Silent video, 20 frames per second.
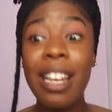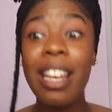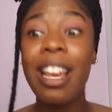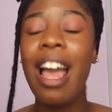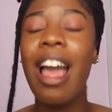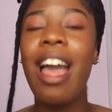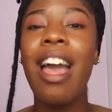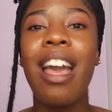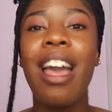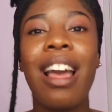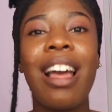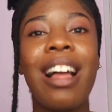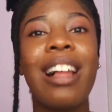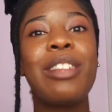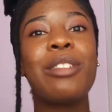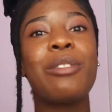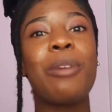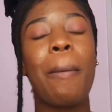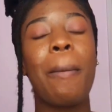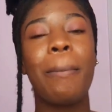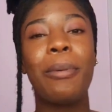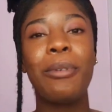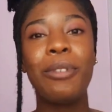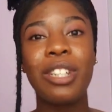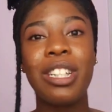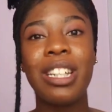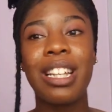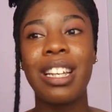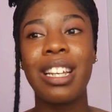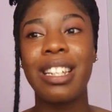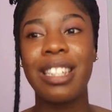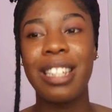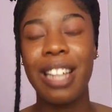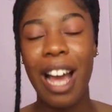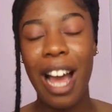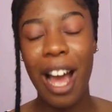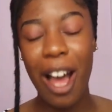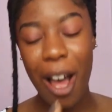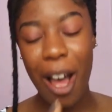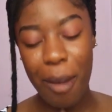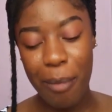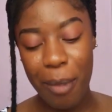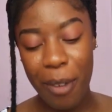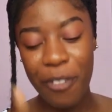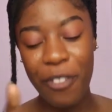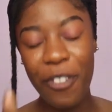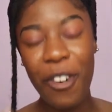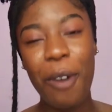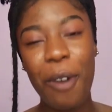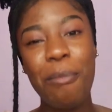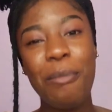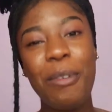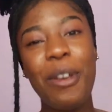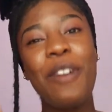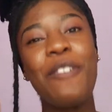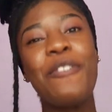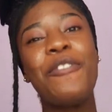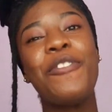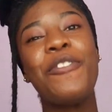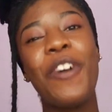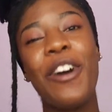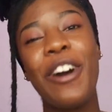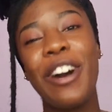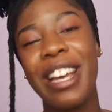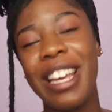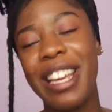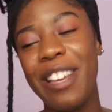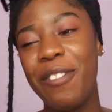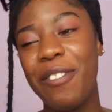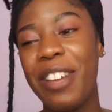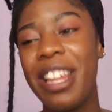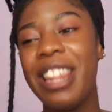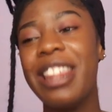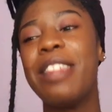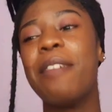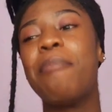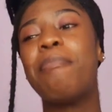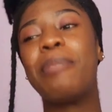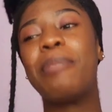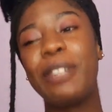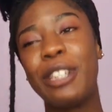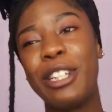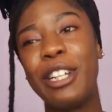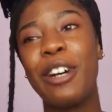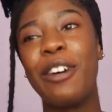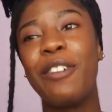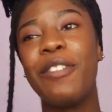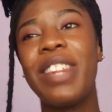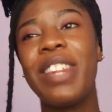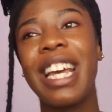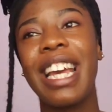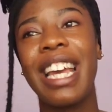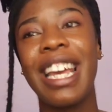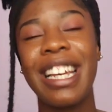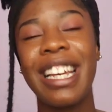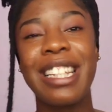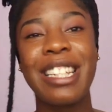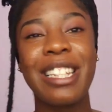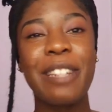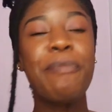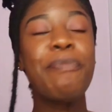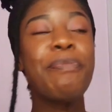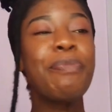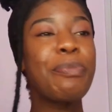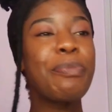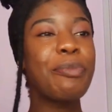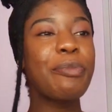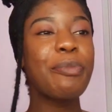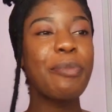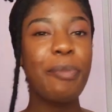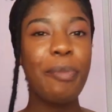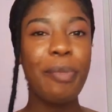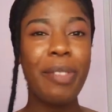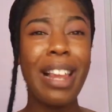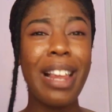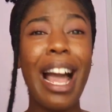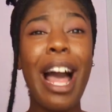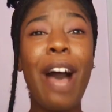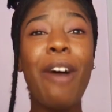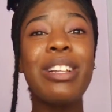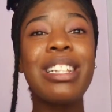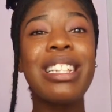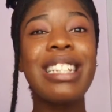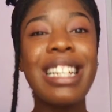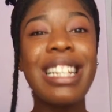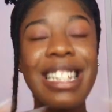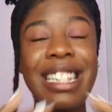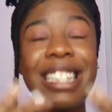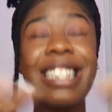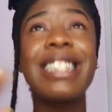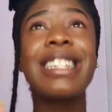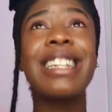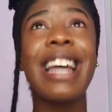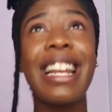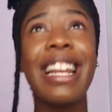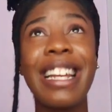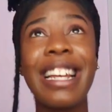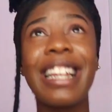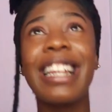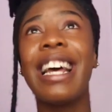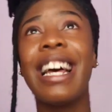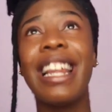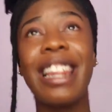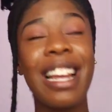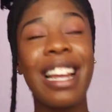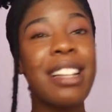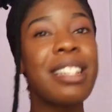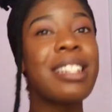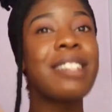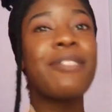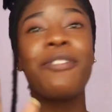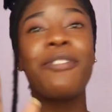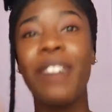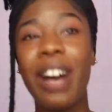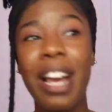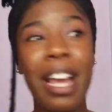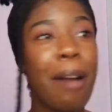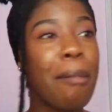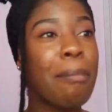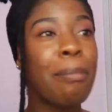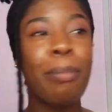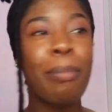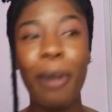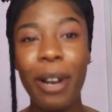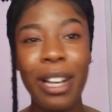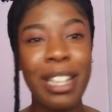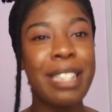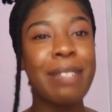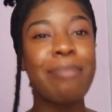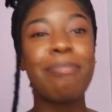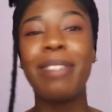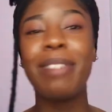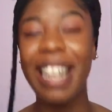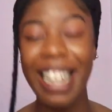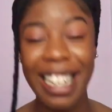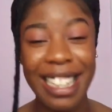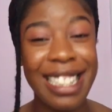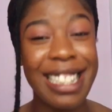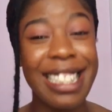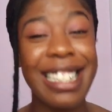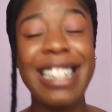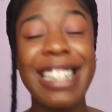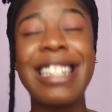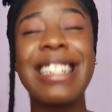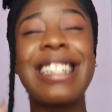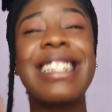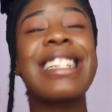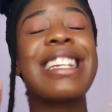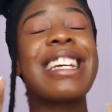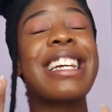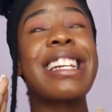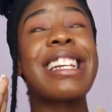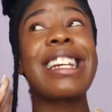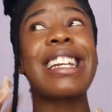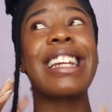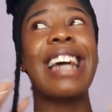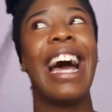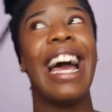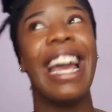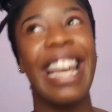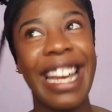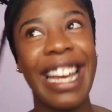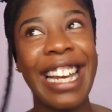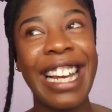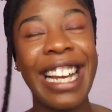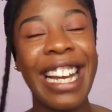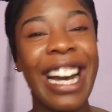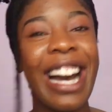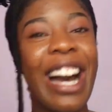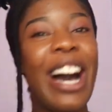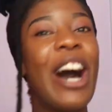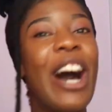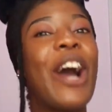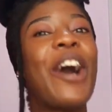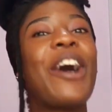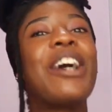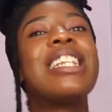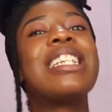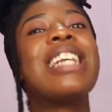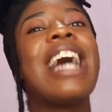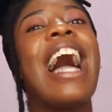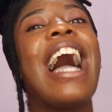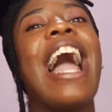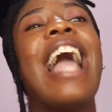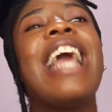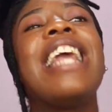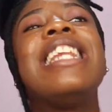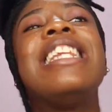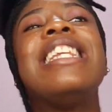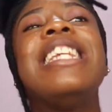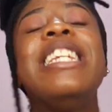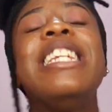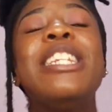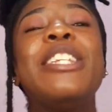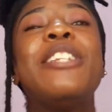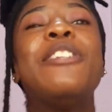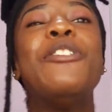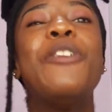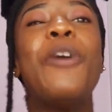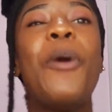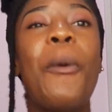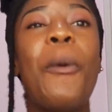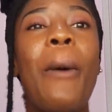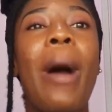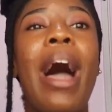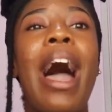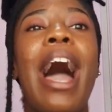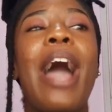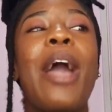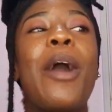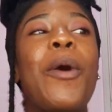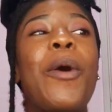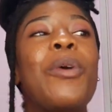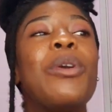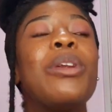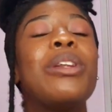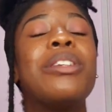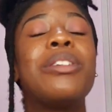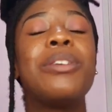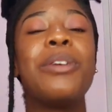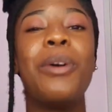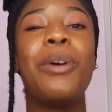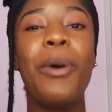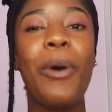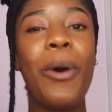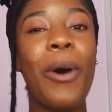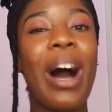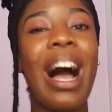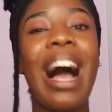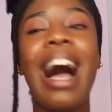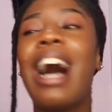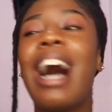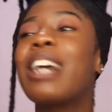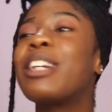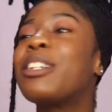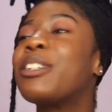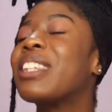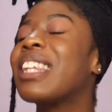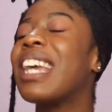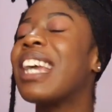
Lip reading: Hey, girls were pushing it. Ah, before even the pushing of the gate, I was just standing there at that fire point place, just crying. Because I didn't know where I could go. Actually,